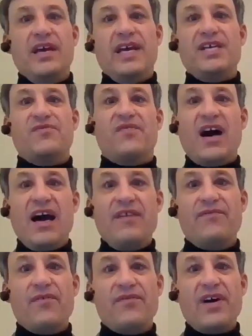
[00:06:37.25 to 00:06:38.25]
He's
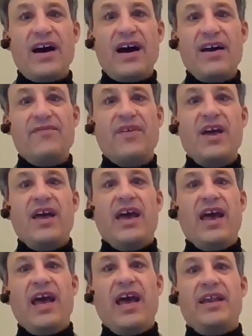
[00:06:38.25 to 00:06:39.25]
5 for 5,
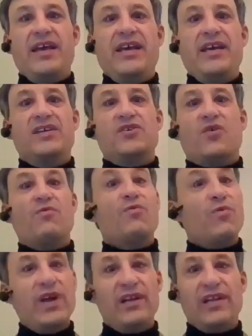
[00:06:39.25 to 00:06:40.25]
and he is a
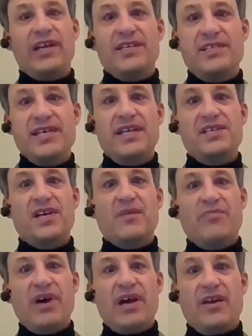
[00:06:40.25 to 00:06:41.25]
really intense
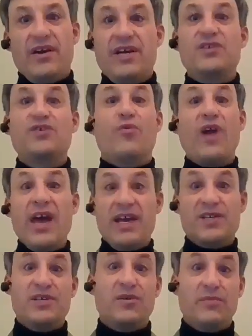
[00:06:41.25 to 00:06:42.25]
competitor. He's gray,
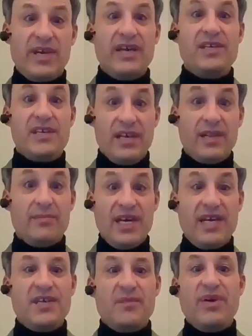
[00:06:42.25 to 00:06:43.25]
so it'll be
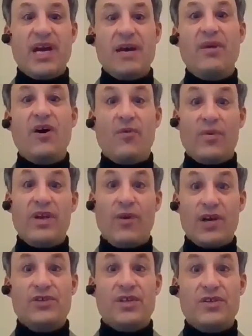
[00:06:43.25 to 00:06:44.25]
easy to pick him out when you
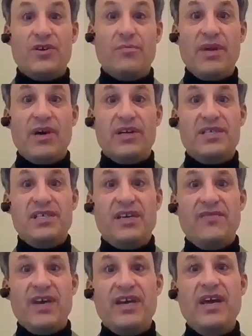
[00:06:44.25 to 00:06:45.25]
watch the Derby on
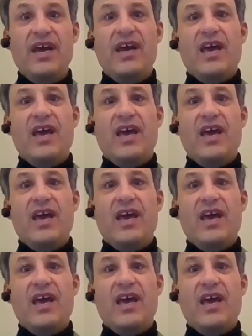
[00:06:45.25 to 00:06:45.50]
TV.